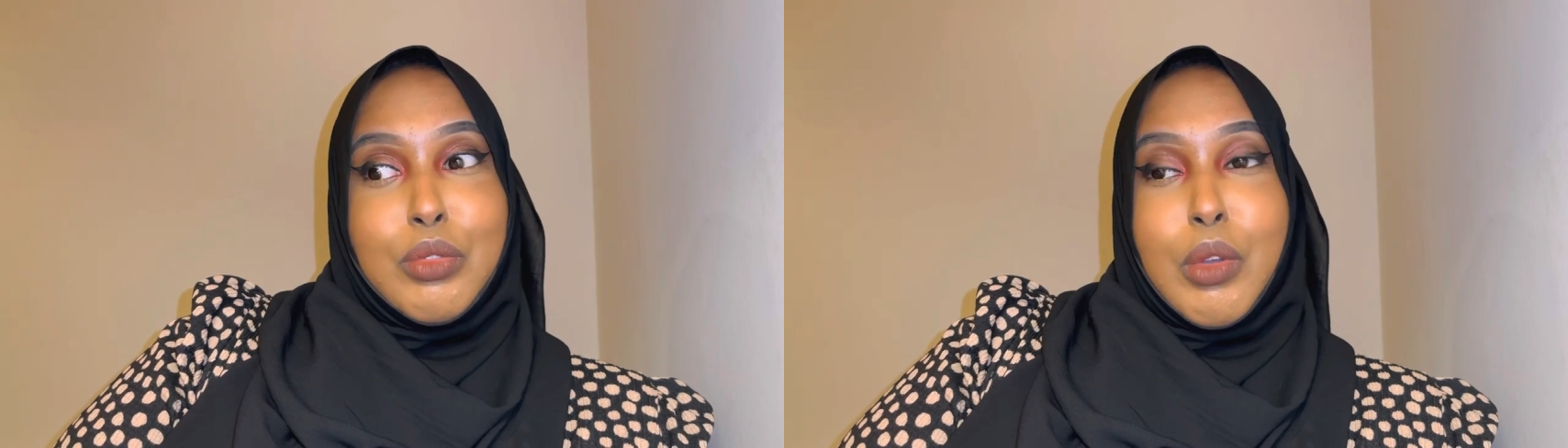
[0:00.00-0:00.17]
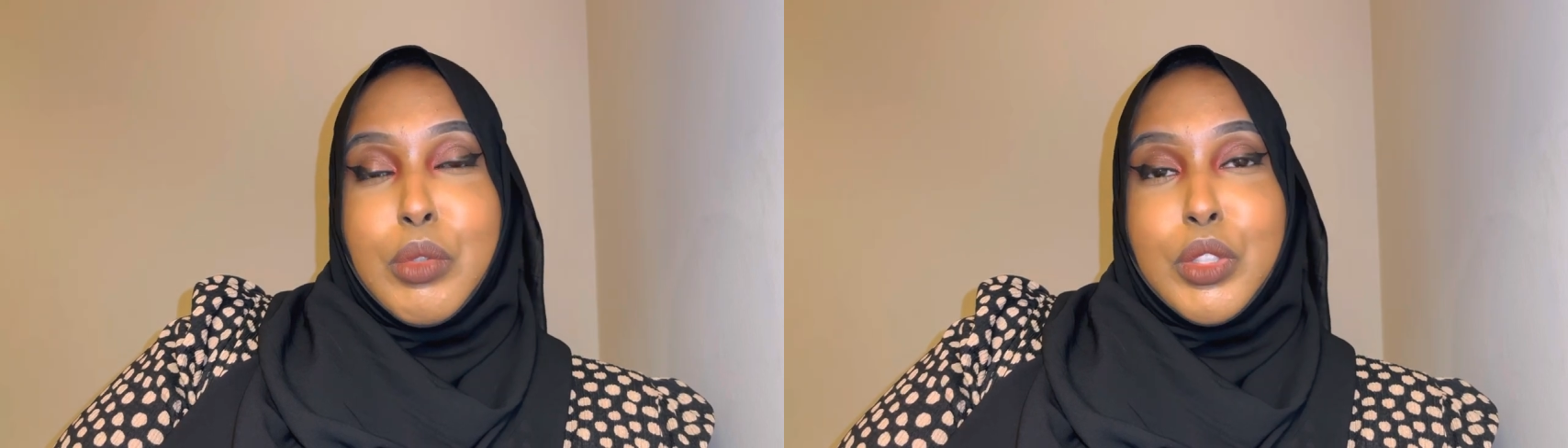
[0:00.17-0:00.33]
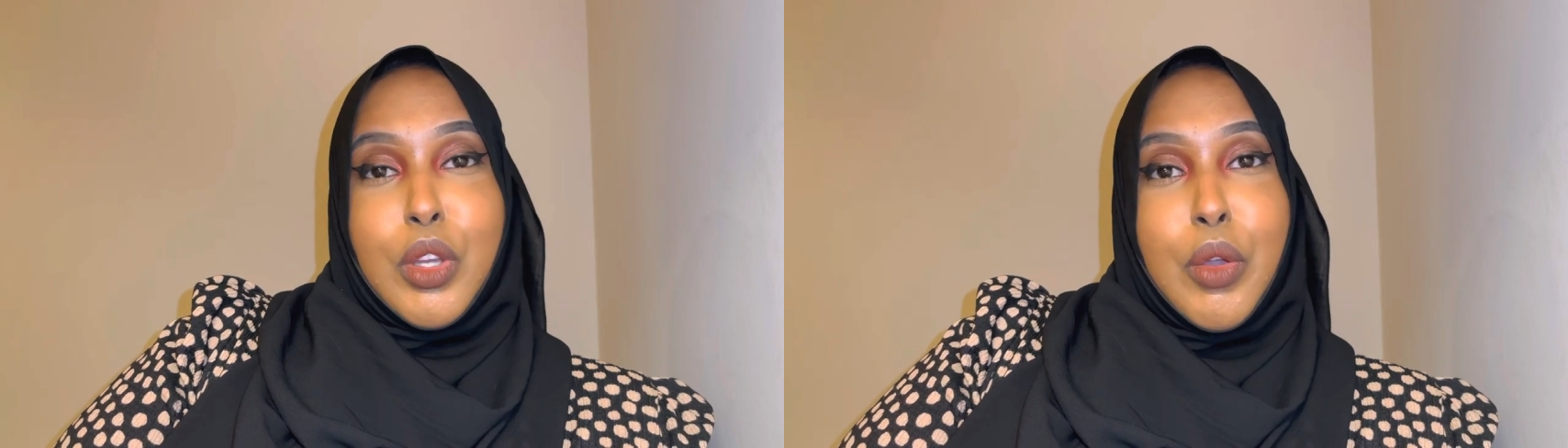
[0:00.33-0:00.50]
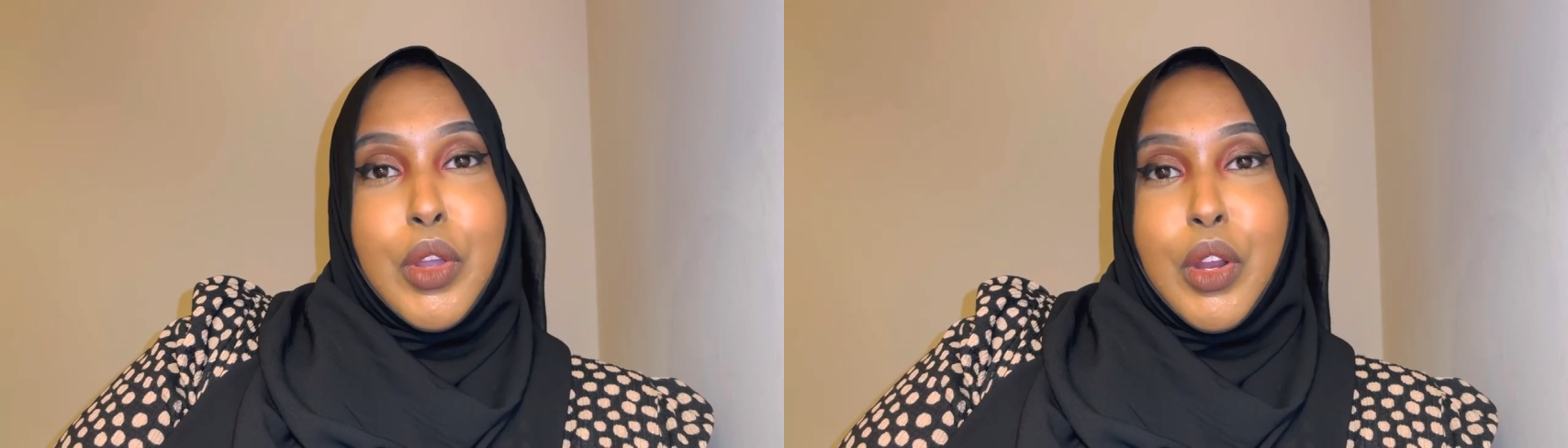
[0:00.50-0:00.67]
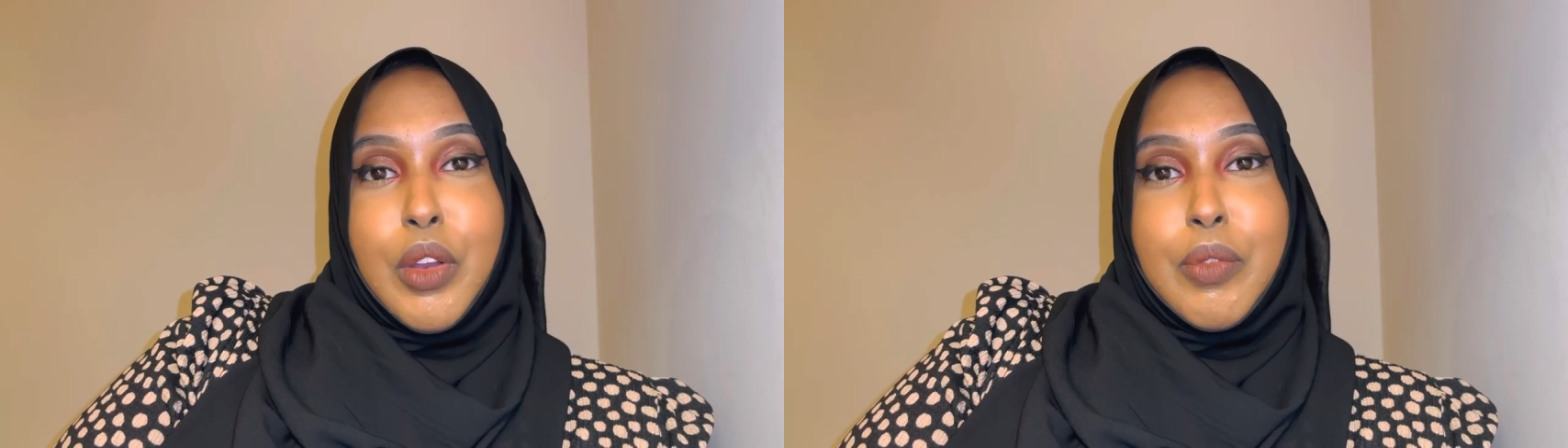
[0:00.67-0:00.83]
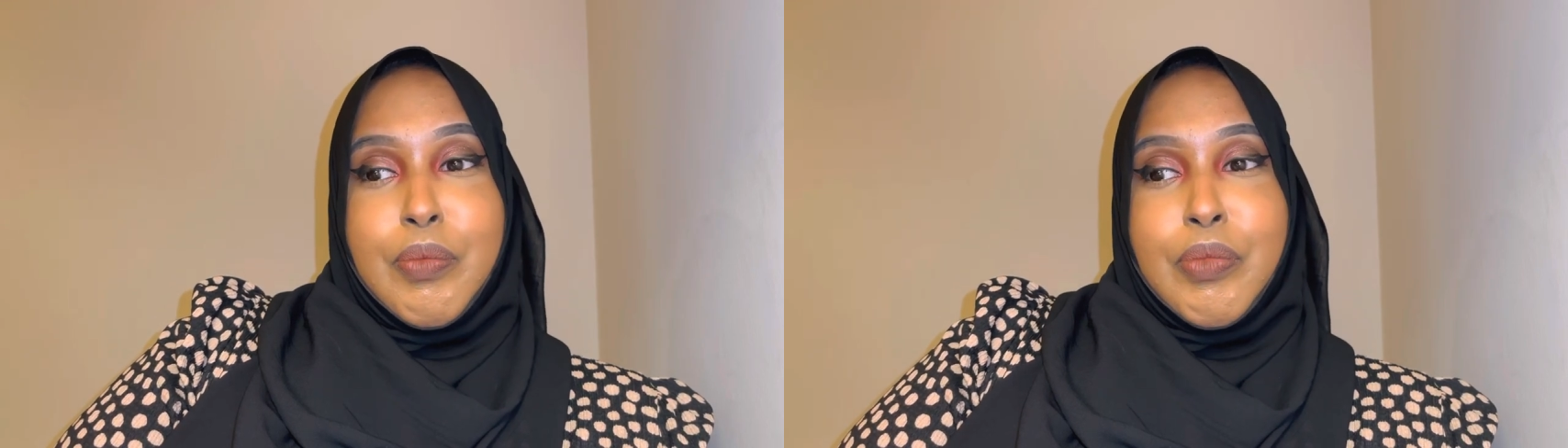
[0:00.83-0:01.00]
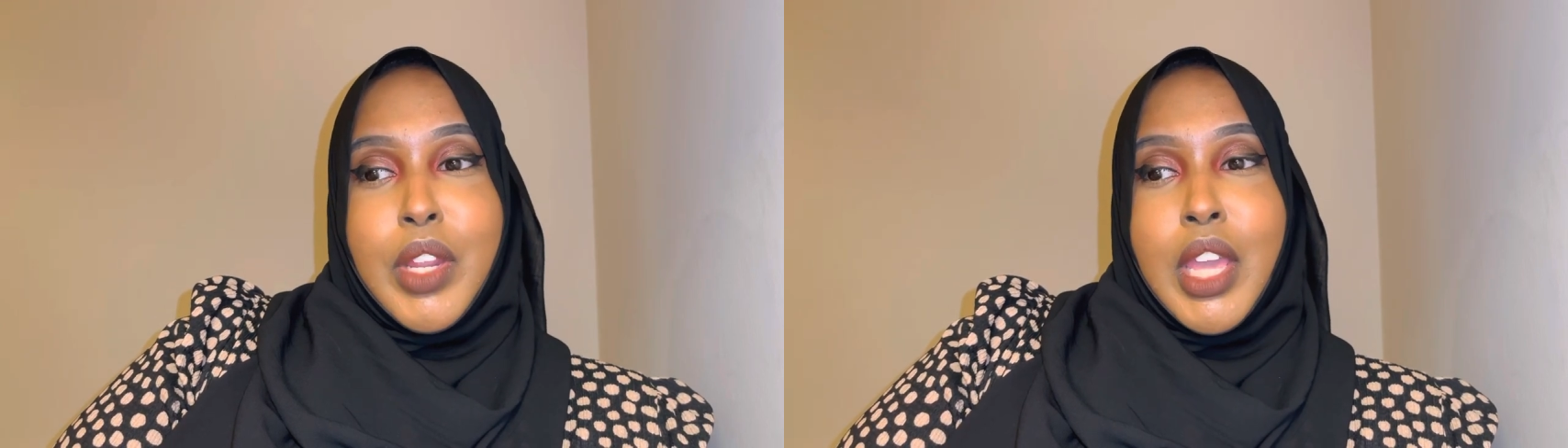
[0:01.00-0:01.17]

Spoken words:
what was going on.